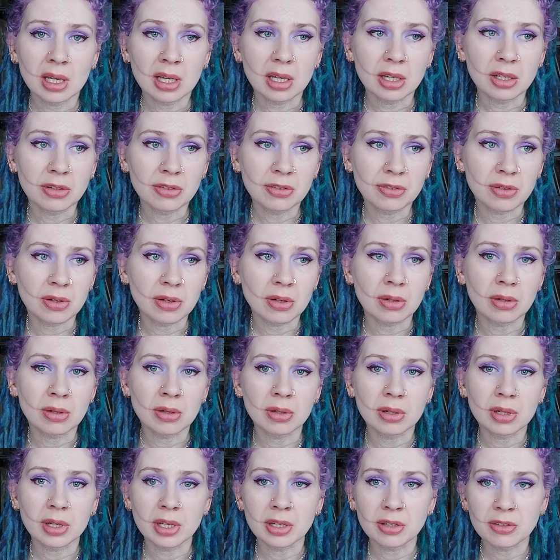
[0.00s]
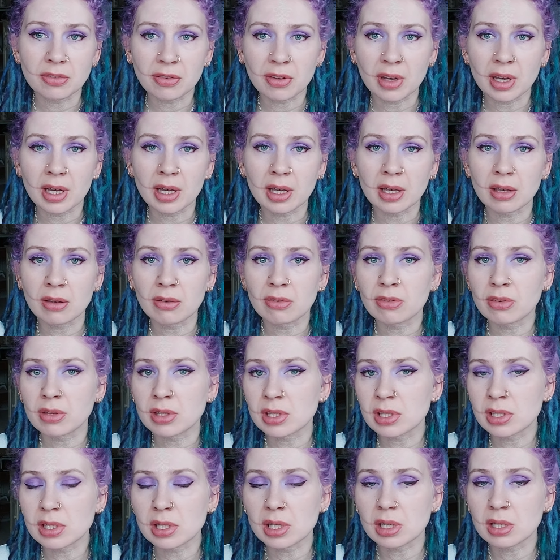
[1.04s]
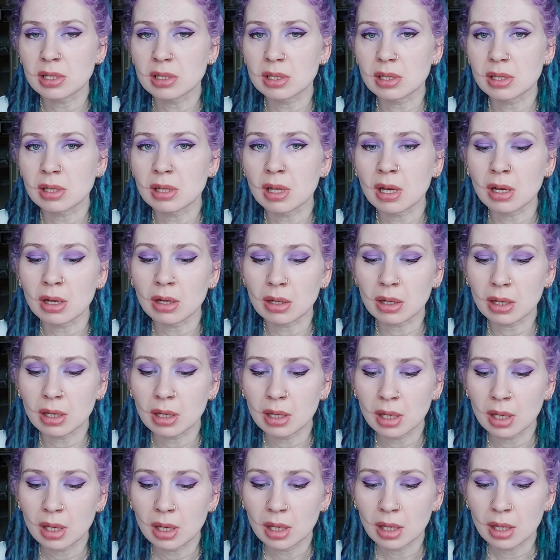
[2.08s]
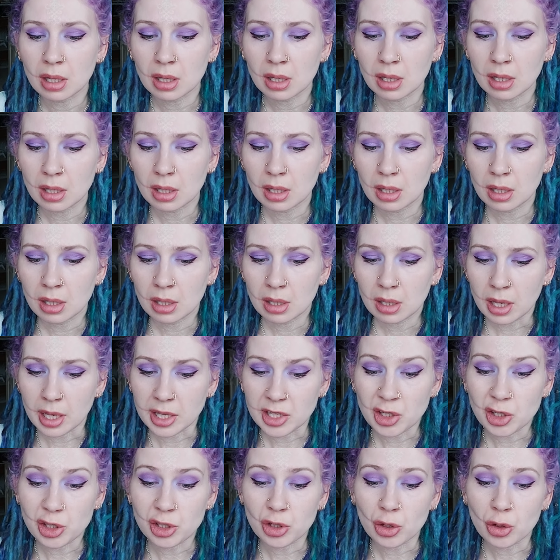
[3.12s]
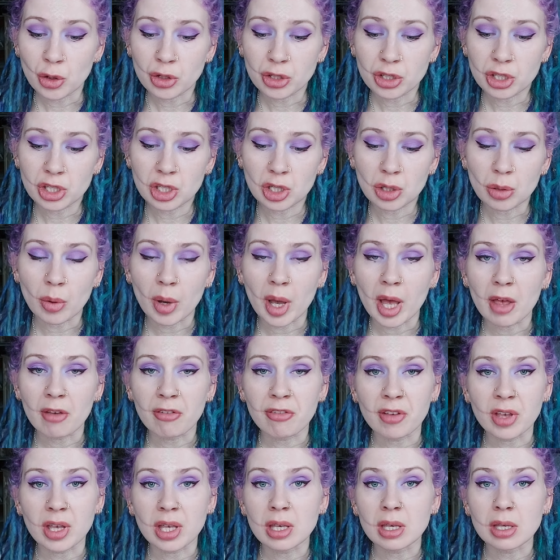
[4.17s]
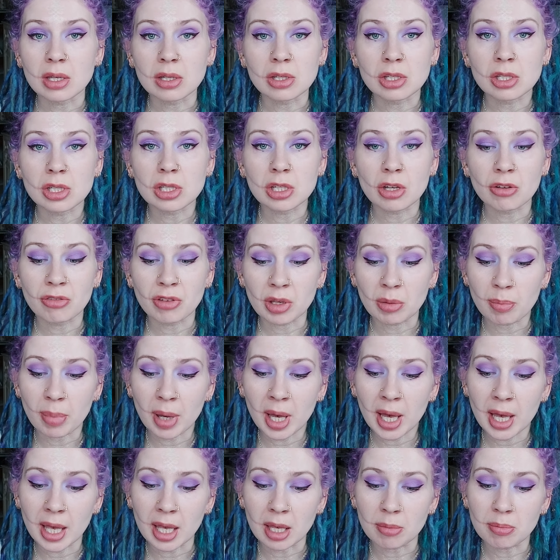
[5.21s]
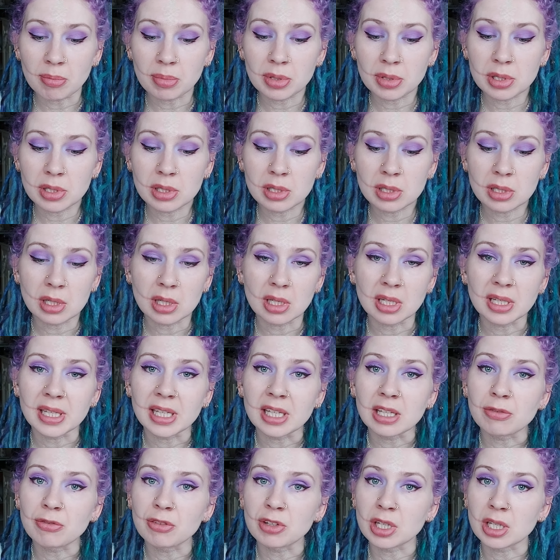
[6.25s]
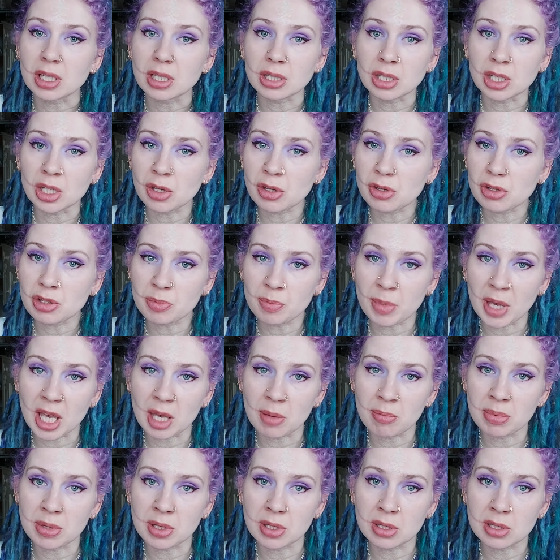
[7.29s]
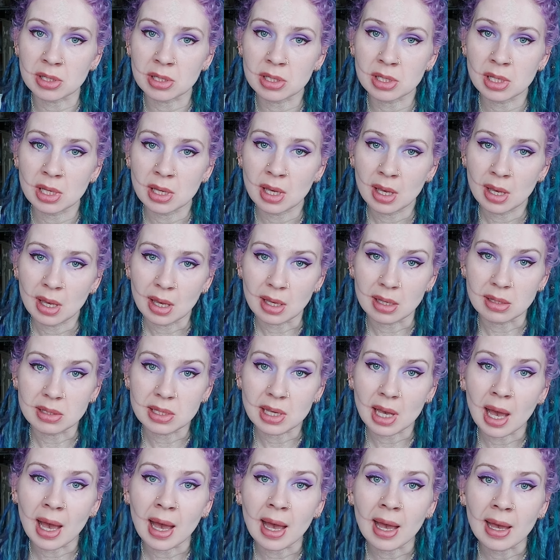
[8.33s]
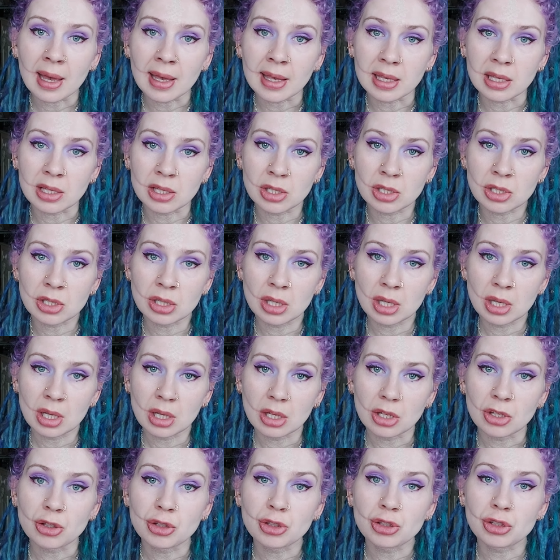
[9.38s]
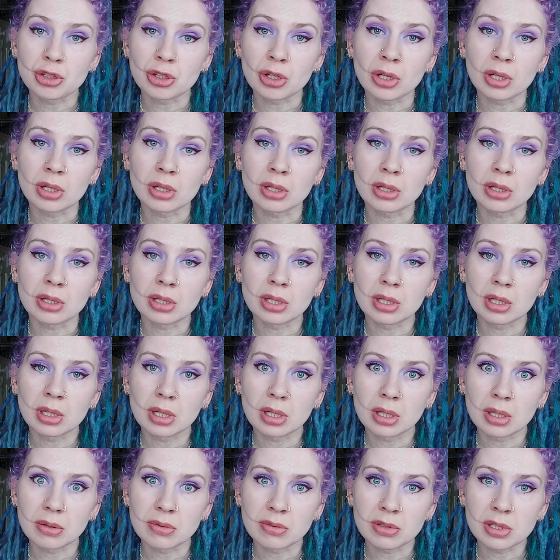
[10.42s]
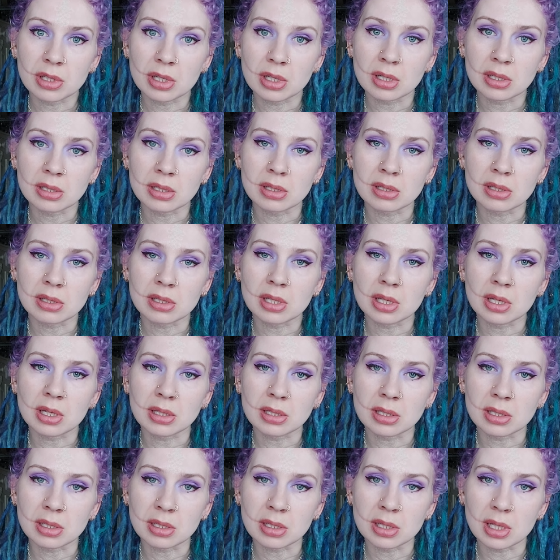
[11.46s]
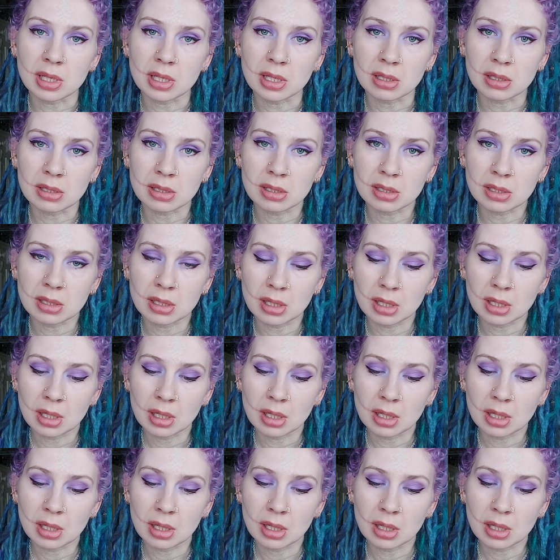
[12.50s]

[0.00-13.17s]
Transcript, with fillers: at four and five and six o'clock, and short square fingers stuffing pipes and evening newspapers, and eyes assured of certain certainties.